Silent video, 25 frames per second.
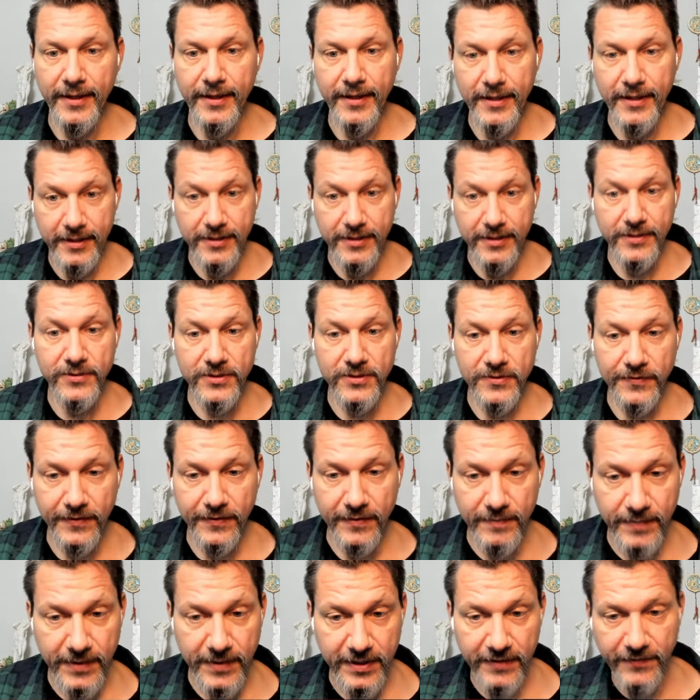useful
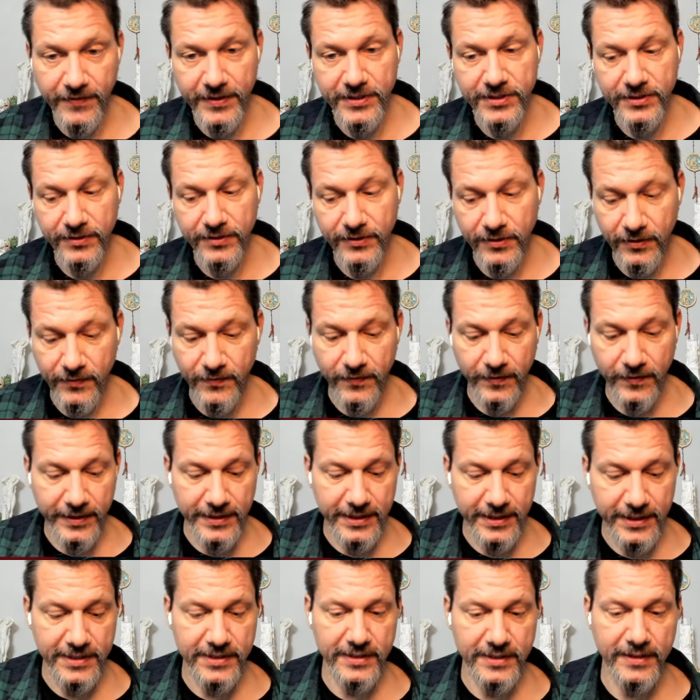and beneficial, and hopefully
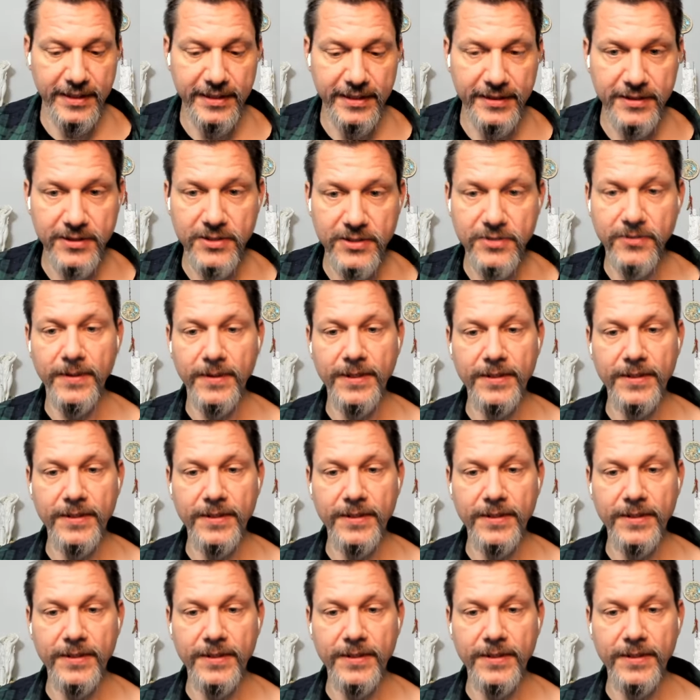doesn't like destroy your